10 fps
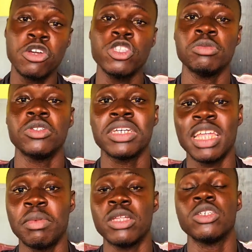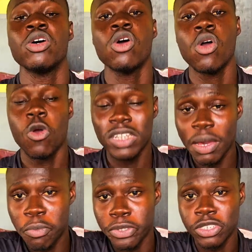we're going to be talking about
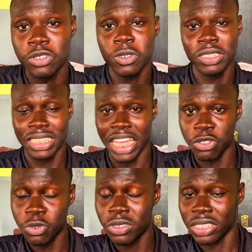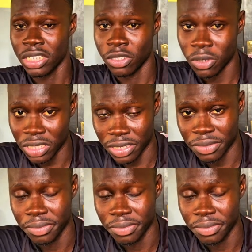other positions that are used in nursing.